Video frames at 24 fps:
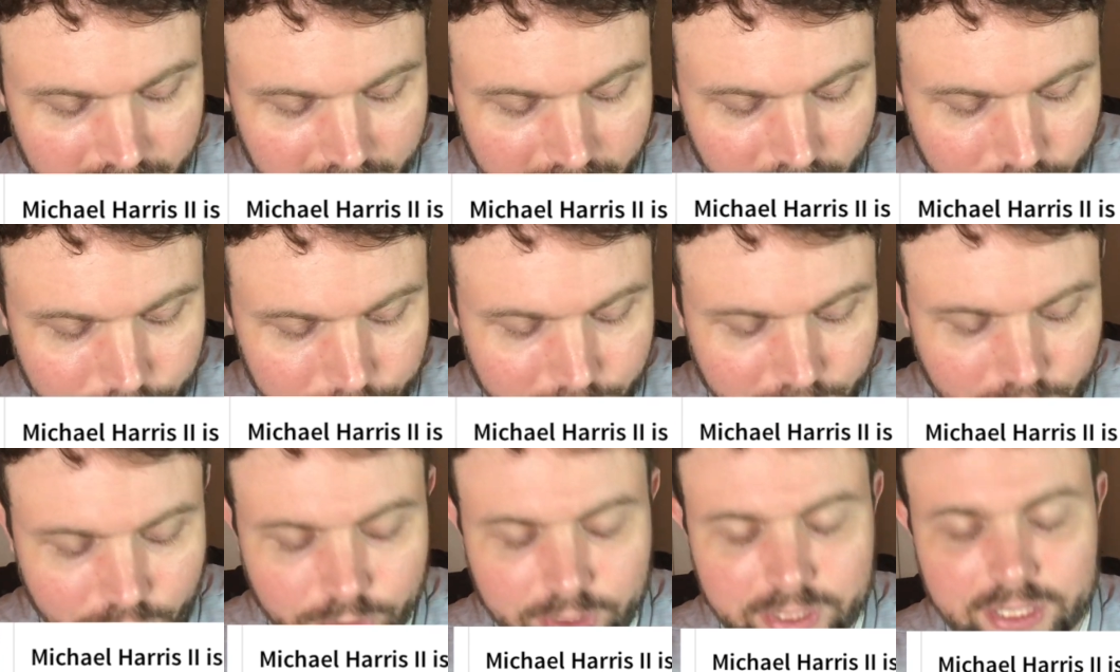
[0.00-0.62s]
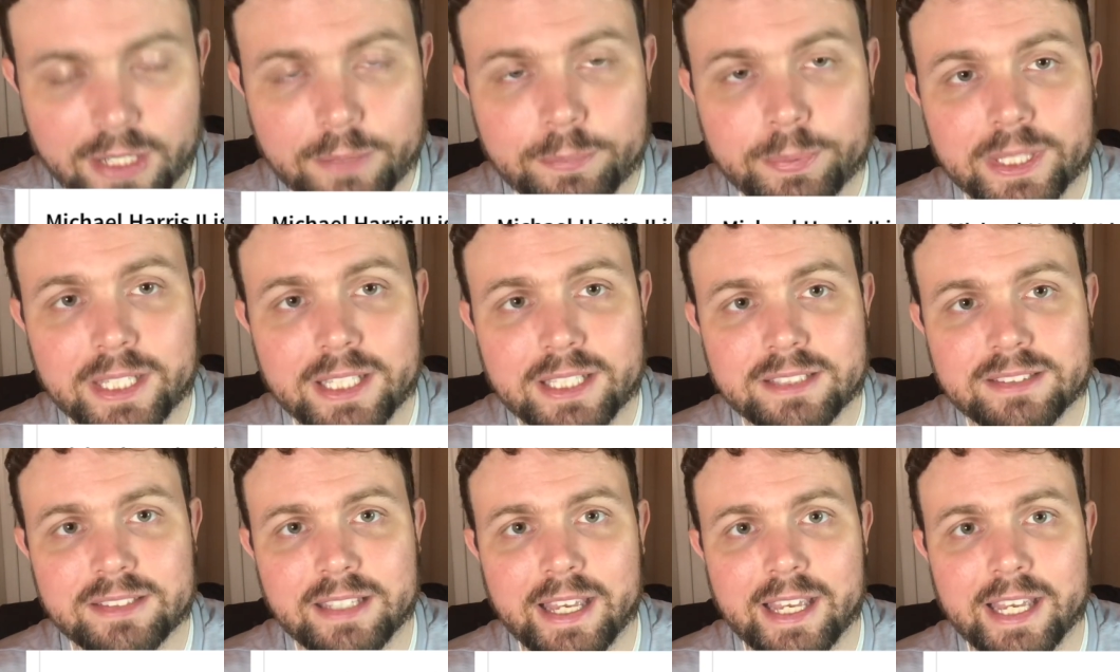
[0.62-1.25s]
He'll be going up
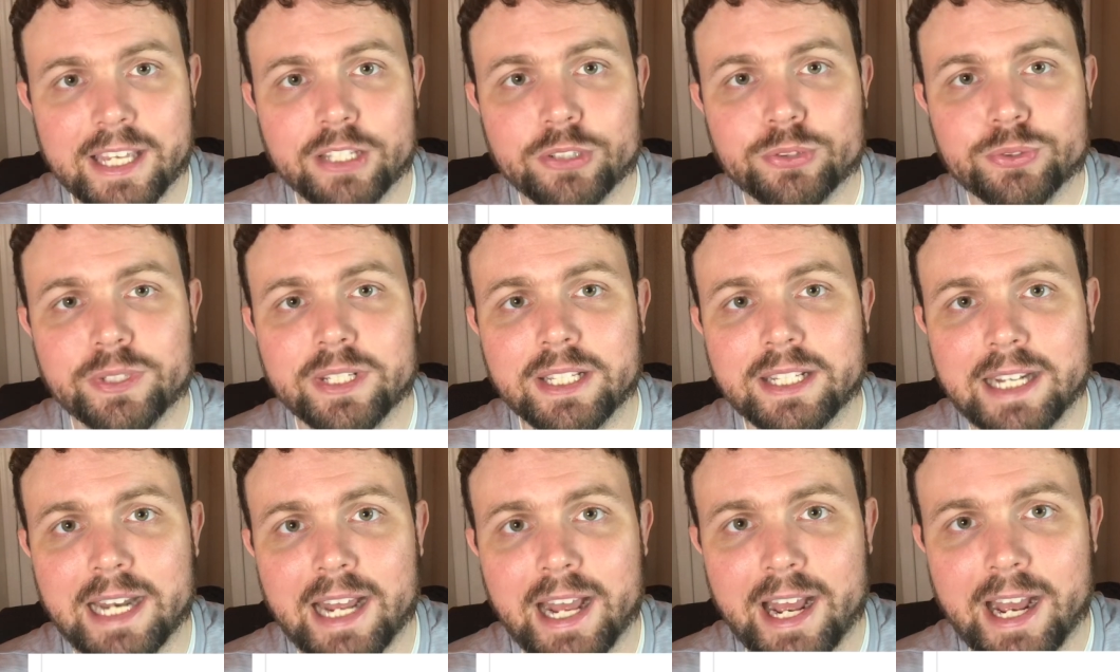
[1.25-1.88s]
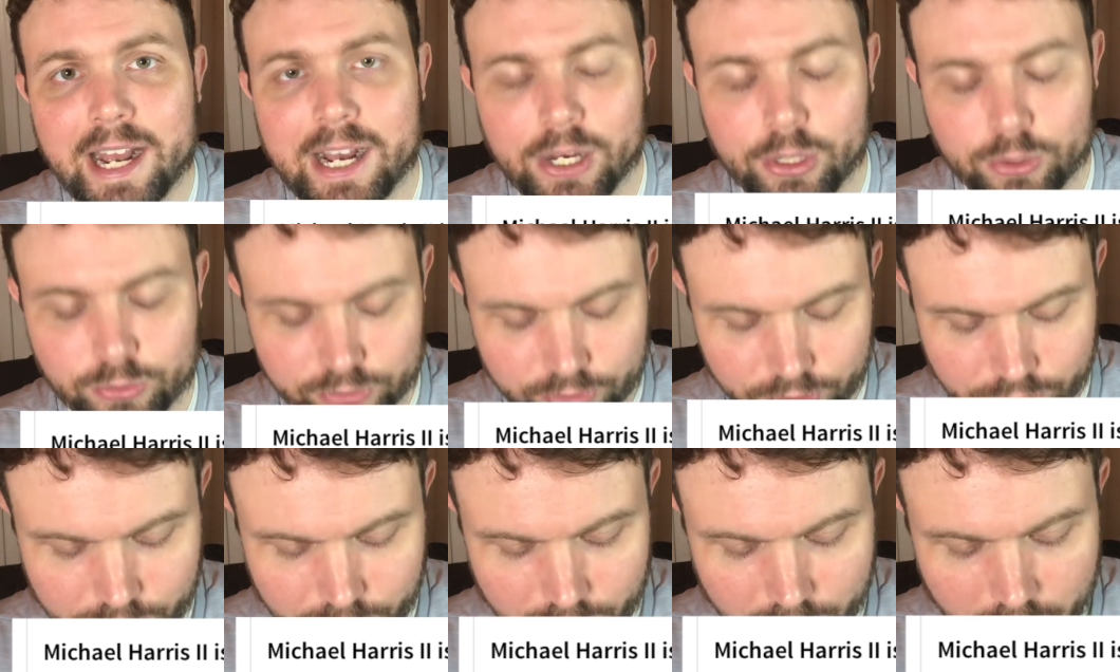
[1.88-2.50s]
against Adrian
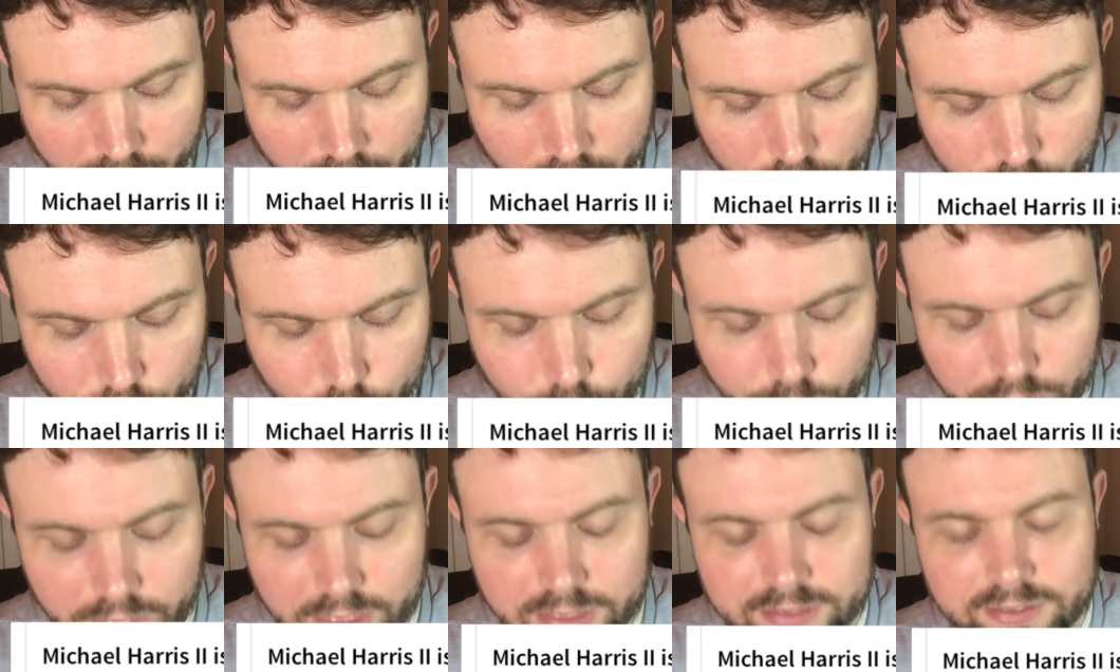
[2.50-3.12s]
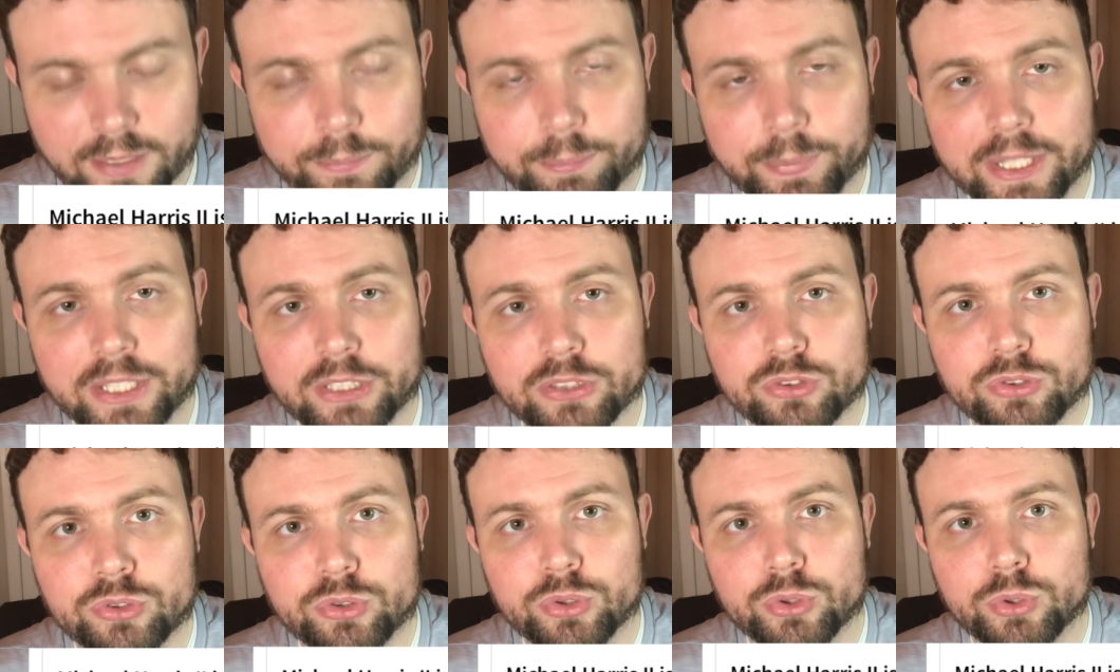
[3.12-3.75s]
Hauser, who gives up a
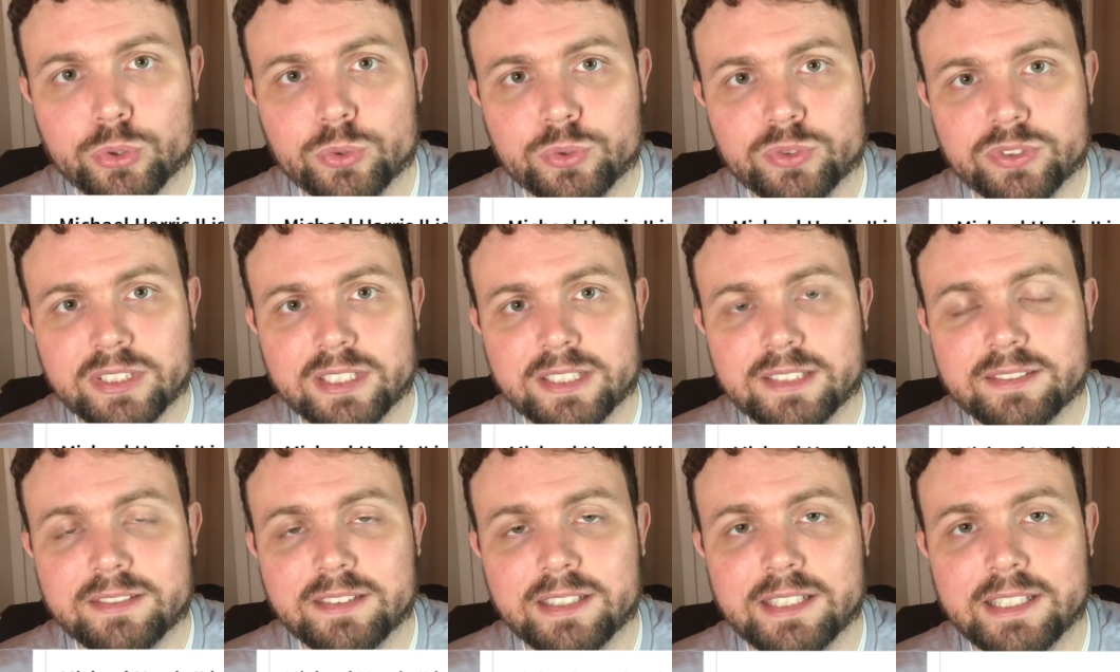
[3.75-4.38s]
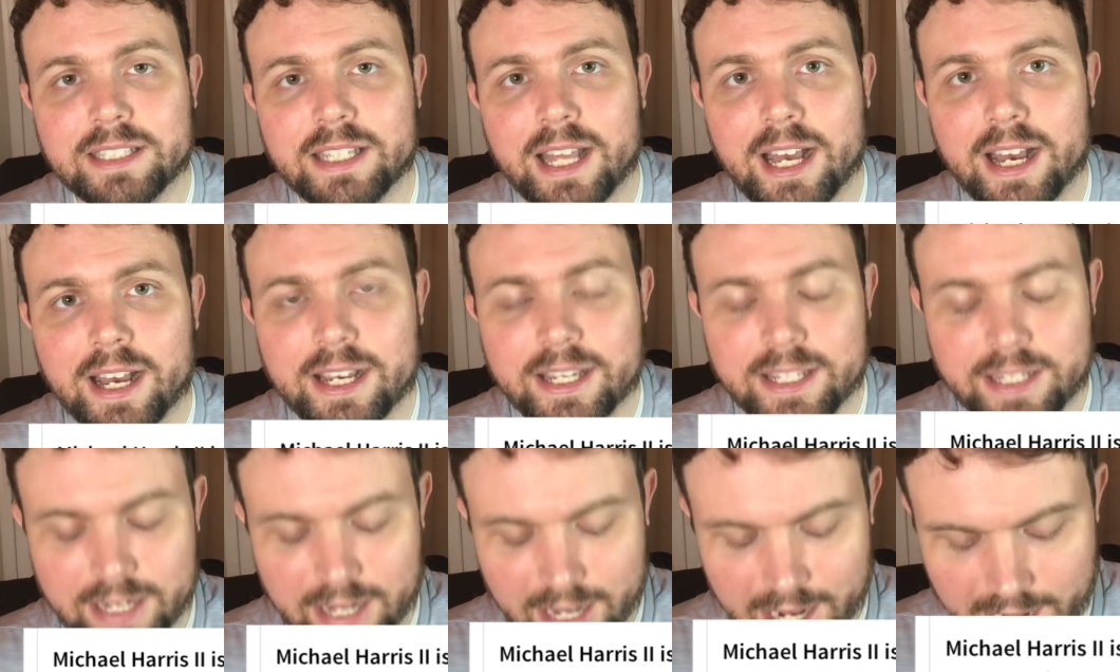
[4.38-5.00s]

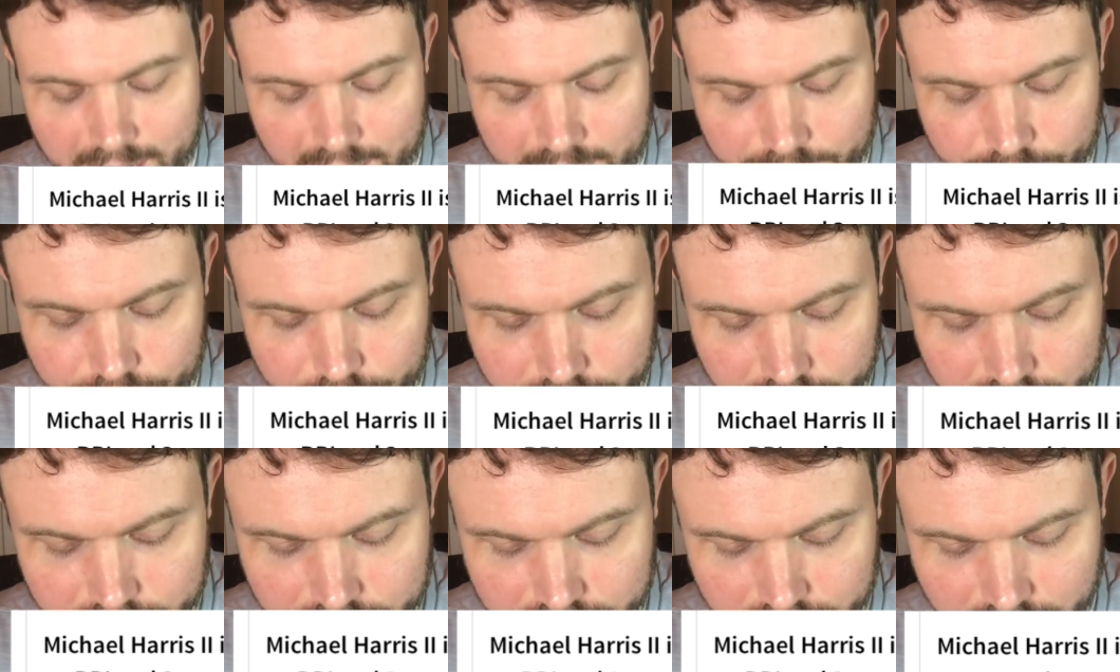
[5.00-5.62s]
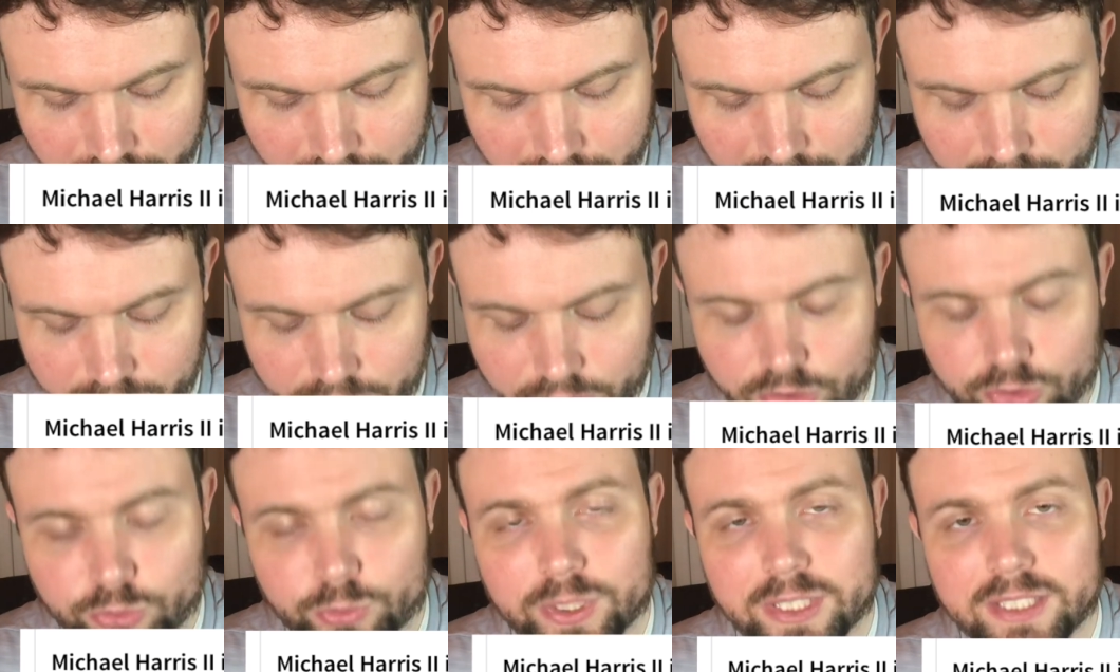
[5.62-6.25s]
.269 average, a
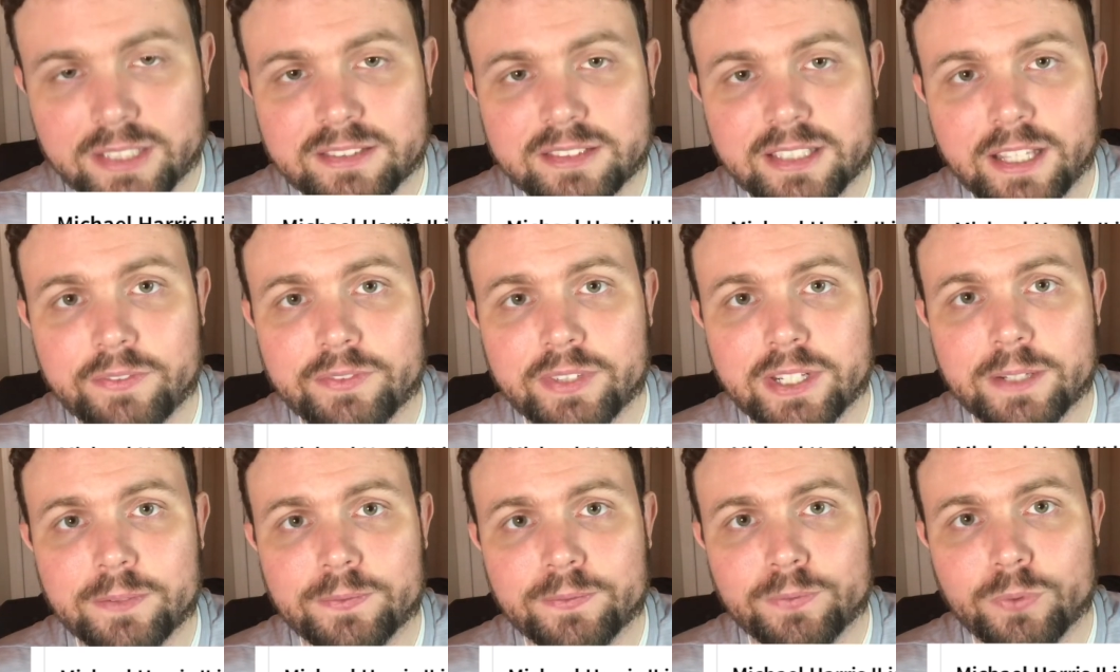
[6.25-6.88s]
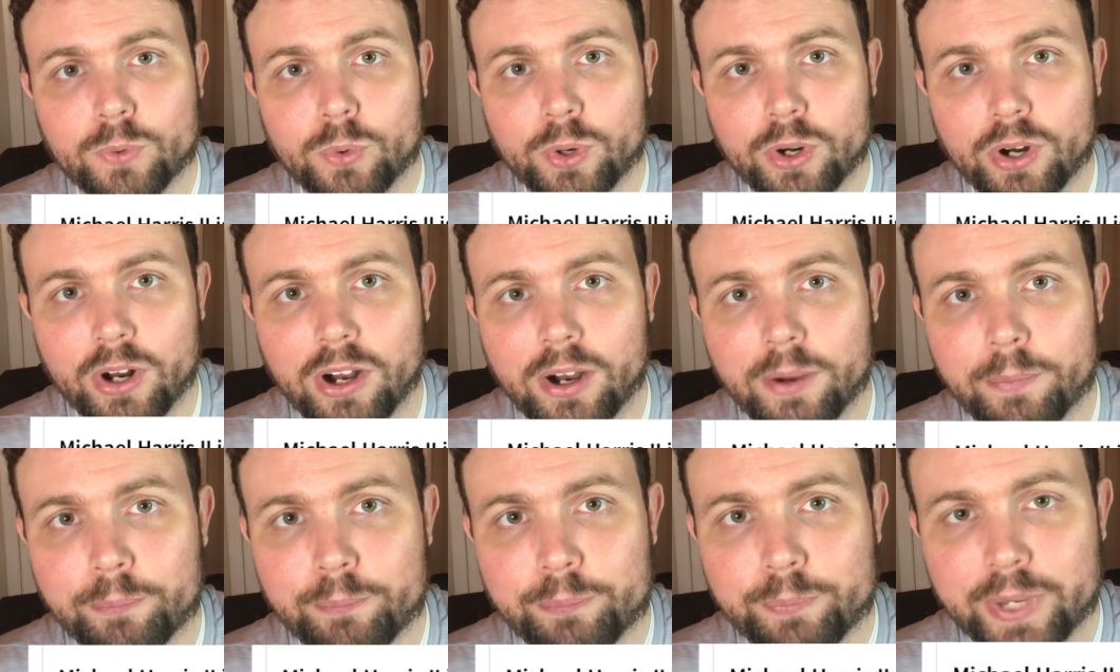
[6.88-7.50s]
.374
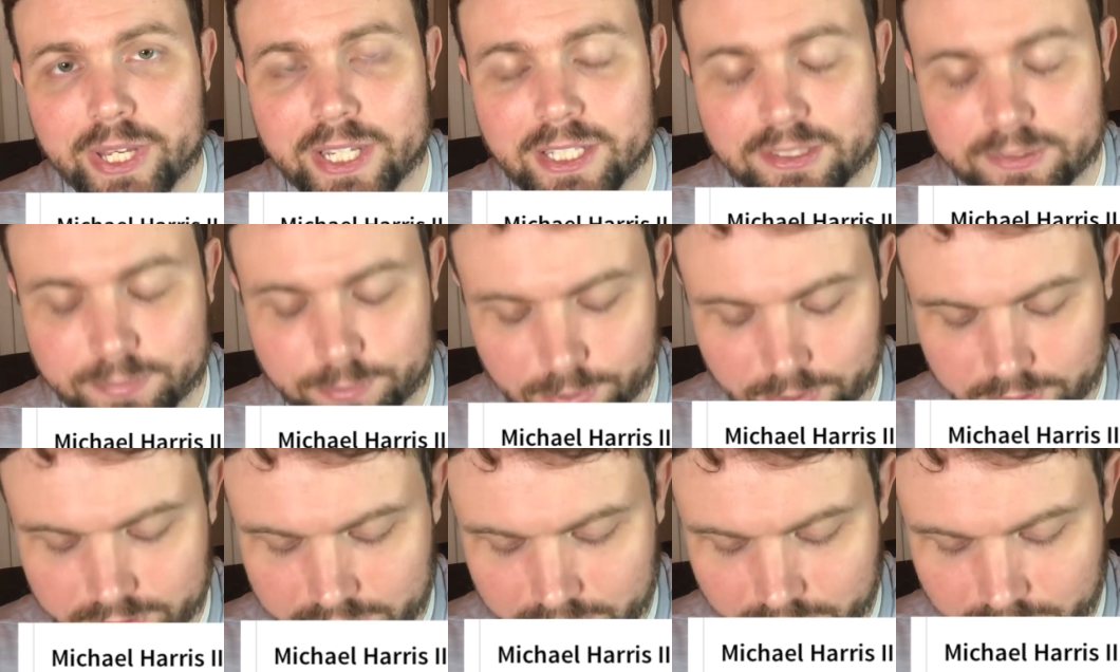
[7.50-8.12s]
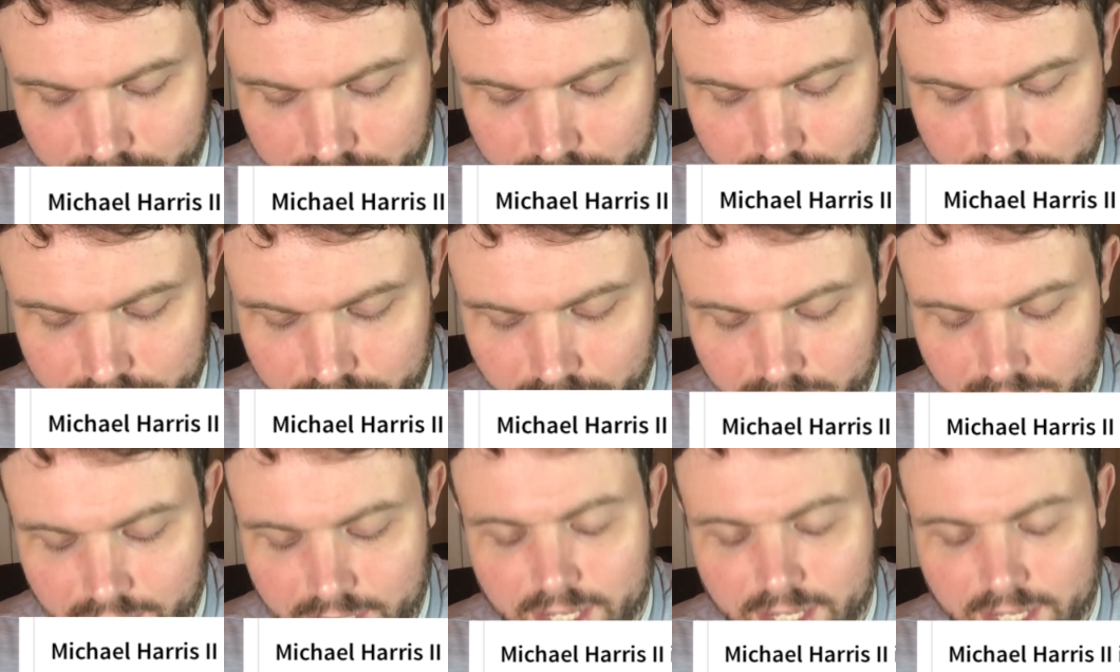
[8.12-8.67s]
on base percentage,